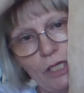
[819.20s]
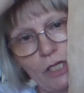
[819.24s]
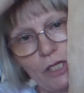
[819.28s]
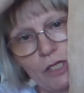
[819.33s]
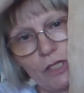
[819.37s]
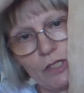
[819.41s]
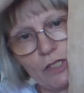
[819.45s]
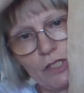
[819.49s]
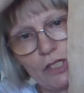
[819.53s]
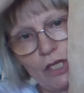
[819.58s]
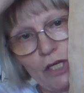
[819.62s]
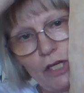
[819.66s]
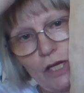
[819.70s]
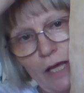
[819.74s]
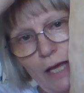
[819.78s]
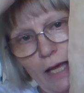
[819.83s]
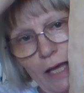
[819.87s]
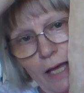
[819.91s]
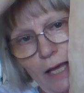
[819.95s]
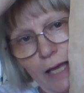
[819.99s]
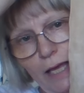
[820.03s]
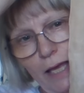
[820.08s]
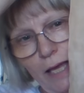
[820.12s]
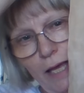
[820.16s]
So
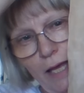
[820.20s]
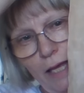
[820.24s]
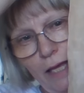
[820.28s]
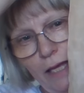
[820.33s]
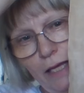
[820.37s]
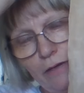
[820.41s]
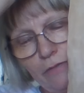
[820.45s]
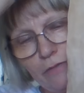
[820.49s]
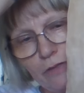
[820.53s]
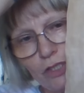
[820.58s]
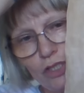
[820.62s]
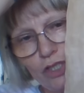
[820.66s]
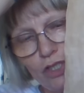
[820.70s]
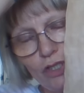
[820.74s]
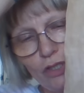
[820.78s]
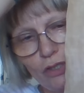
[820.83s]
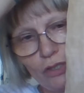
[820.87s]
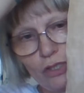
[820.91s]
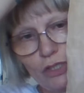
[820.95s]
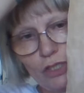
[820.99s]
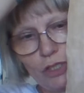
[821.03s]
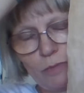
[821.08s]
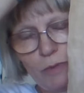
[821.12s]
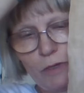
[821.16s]
I have
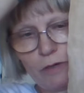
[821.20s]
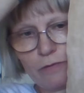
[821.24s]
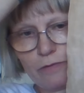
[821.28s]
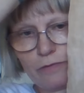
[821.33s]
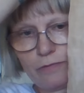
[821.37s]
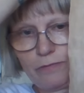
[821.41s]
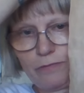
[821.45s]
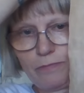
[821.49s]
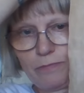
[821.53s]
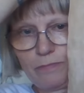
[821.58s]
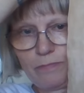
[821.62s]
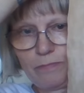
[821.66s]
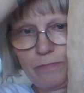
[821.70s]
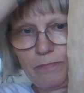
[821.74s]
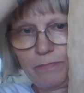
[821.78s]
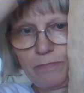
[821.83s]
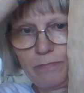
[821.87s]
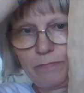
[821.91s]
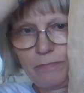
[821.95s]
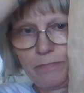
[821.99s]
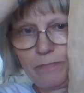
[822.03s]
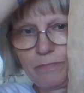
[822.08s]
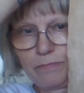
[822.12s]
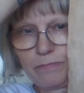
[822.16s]
just about
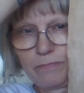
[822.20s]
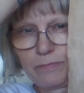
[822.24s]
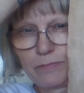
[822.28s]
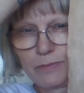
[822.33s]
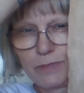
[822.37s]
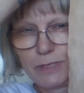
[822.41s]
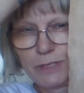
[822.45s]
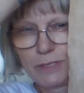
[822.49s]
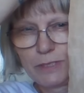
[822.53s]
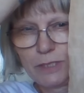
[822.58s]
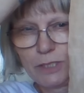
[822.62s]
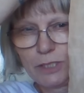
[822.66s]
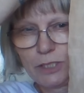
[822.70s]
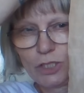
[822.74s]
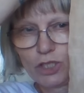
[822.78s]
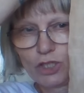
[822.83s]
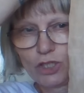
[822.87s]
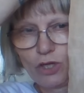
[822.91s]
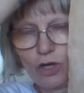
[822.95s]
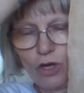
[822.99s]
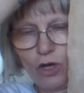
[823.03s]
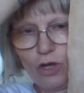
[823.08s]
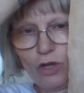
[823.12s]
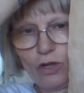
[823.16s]
stitched
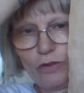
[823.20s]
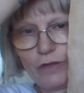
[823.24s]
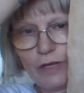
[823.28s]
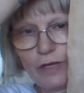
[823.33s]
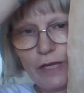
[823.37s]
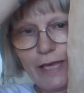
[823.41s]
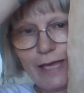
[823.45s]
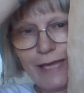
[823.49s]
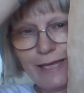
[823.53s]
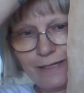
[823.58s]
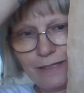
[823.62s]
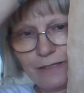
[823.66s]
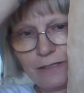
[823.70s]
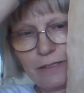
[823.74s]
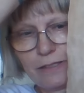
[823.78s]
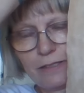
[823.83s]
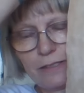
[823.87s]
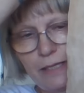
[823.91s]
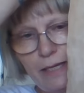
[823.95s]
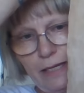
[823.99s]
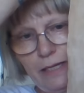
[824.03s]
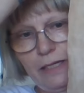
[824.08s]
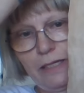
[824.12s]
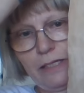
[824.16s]
all the
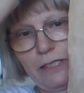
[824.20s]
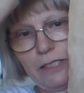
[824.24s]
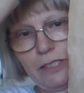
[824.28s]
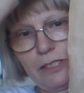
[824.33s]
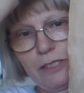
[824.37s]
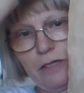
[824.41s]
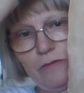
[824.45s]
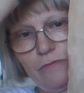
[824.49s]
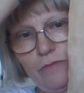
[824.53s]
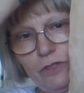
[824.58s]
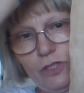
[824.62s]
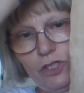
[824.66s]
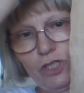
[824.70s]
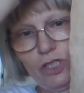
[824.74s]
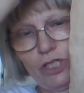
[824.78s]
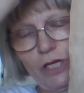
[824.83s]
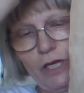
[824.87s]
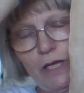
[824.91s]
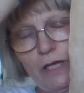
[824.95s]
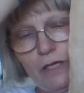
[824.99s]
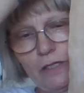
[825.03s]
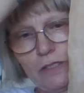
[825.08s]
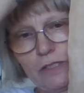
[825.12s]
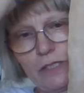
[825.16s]
inside of the
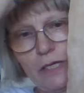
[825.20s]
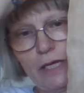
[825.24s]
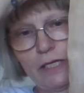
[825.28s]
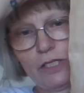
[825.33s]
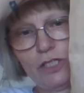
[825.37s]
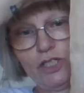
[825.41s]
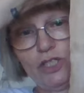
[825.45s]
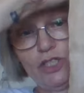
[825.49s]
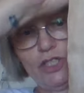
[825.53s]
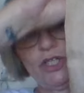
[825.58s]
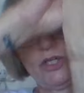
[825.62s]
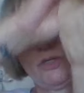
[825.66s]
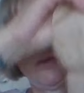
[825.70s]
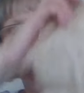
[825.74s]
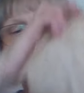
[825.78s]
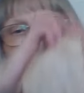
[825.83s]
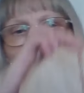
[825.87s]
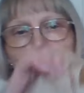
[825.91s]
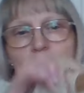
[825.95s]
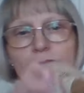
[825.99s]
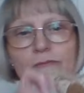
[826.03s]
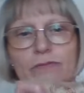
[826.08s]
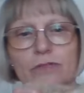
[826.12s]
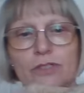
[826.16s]
chart. I do
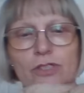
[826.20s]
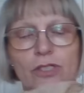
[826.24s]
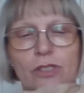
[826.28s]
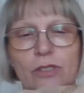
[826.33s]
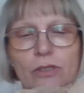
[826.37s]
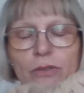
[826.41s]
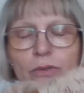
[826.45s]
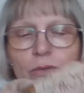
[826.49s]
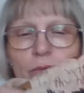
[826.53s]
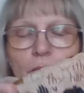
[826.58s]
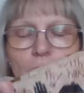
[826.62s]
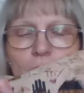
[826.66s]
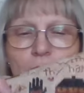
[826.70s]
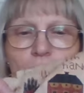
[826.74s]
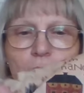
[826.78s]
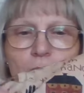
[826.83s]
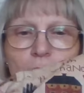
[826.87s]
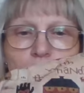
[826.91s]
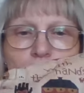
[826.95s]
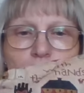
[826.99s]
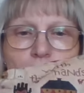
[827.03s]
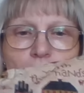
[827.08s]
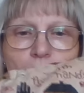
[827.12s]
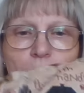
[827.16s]
have to, I think
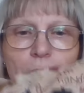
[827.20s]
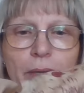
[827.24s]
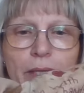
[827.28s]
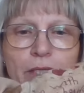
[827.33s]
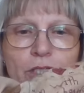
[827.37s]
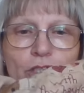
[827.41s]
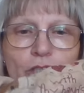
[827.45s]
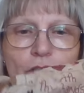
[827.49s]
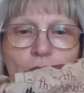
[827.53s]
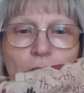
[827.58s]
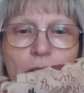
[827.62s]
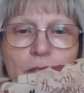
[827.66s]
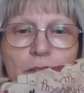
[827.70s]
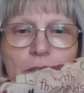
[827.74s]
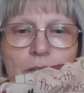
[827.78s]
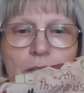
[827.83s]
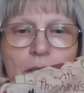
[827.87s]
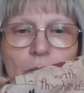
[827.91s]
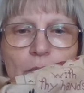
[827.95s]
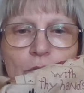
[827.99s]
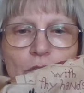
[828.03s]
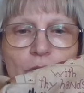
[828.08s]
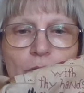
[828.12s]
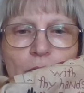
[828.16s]
I mentioned last
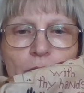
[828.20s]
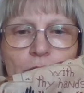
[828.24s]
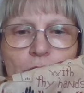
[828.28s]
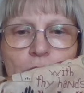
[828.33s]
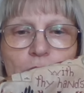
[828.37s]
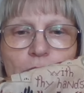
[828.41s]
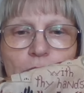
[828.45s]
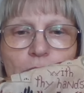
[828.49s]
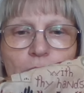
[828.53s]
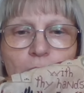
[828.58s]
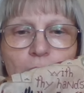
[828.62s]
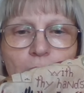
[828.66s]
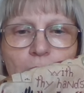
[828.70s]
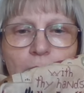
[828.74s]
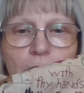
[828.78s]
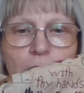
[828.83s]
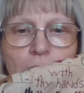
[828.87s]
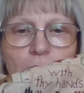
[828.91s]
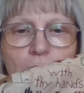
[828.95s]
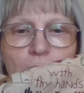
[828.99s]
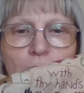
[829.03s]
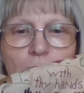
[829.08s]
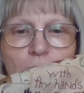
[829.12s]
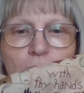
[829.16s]
time, I do have to fill in
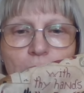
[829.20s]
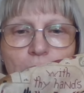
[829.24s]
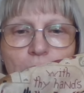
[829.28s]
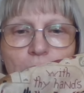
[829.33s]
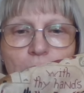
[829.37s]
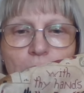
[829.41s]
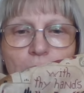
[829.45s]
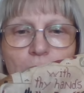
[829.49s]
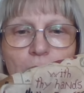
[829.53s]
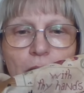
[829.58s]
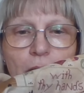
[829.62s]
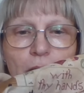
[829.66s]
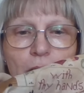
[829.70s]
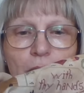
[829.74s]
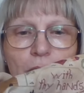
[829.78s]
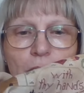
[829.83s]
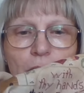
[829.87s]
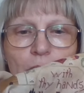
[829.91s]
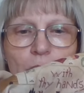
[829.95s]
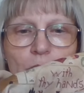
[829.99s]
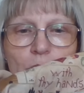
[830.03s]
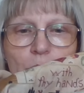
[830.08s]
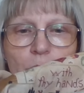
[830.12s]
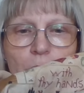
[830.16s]

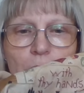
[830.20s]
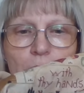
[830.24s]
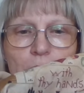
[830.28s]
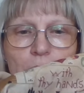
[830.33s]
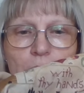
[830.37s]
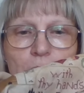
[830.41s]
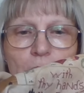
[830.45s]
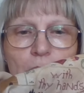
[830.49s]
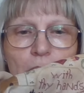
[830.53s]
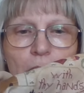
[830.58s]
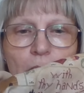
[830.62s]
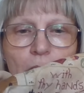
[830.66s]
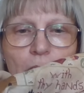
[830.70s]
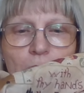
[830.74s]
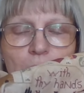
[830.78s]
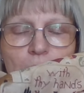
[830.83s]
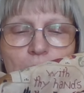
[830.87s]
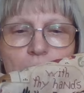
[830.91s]
these bits here.